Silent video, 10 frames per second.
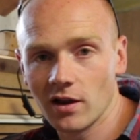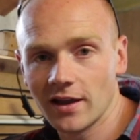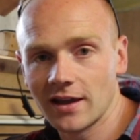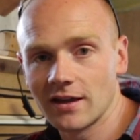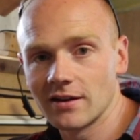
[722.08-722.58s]

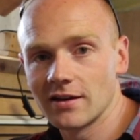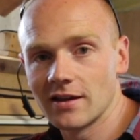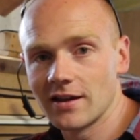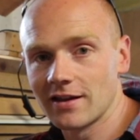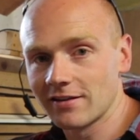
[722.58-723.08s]
like it
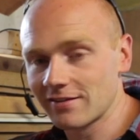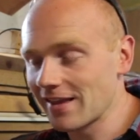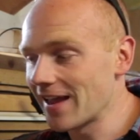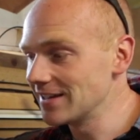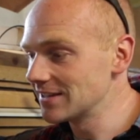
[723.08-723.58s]

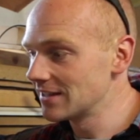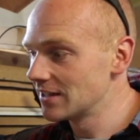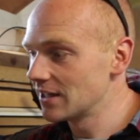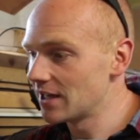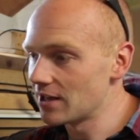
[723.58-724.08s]
stained
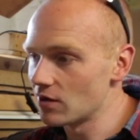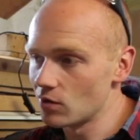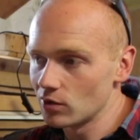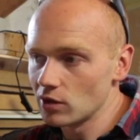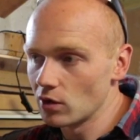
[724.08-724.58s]

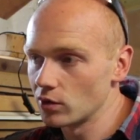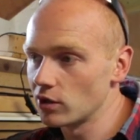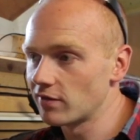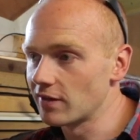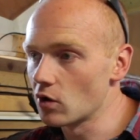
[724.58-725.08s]
or
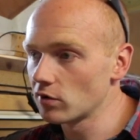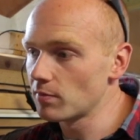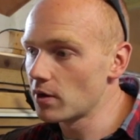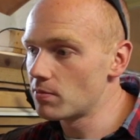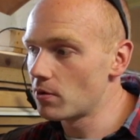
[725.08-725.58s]
using the
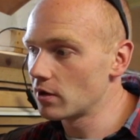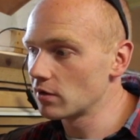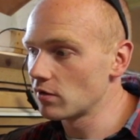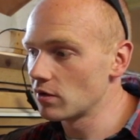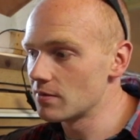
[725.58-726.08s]
Osmo
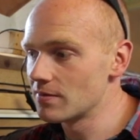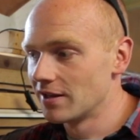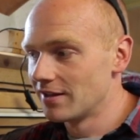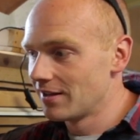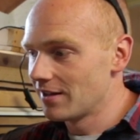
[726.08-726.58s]
products on them.
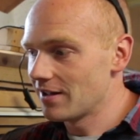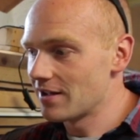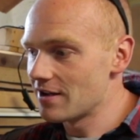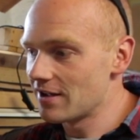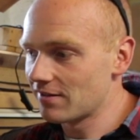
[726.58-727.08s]

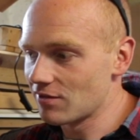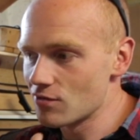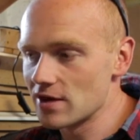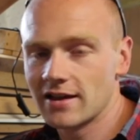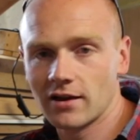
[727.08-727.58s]
It's a
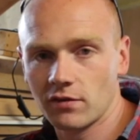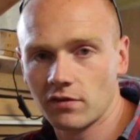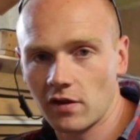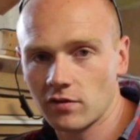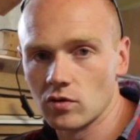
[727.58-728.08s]
really kind of
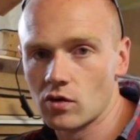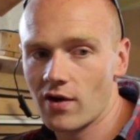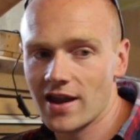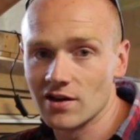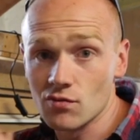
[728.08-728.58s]
subtle
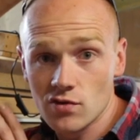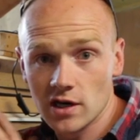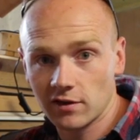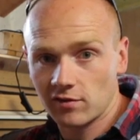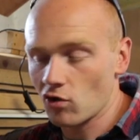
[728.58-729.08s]
grain and
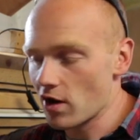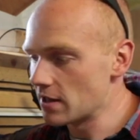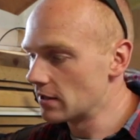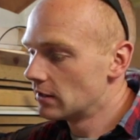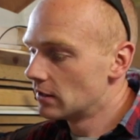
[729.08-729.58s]
really
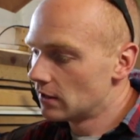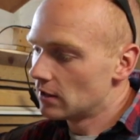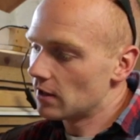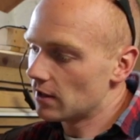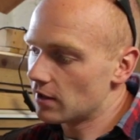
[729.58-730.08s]
straight.
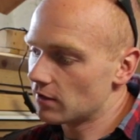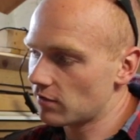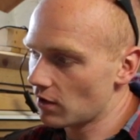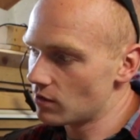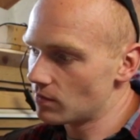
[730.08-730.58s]

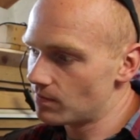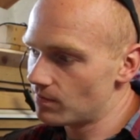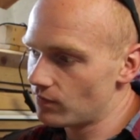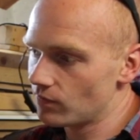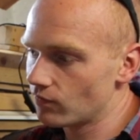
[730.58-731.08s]
So, you
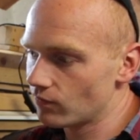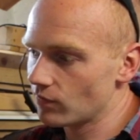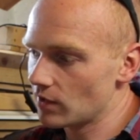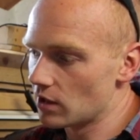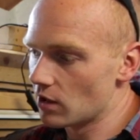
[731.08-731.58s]

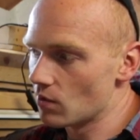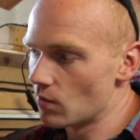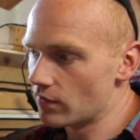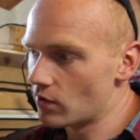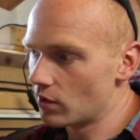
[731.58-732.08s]
know,
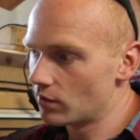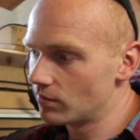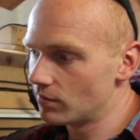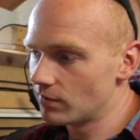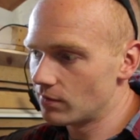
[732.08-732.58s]
we've got
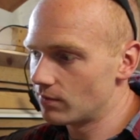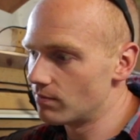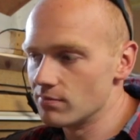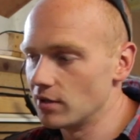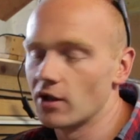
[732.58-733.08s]

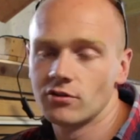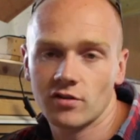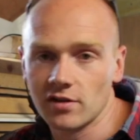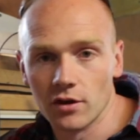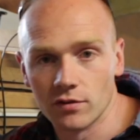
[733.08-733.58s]
loads
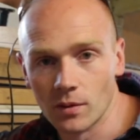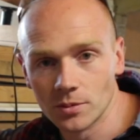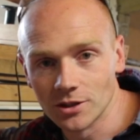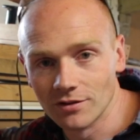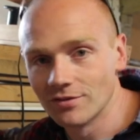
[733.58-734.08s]
of
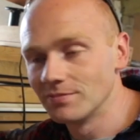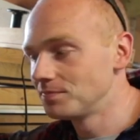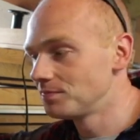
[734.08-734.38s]
options.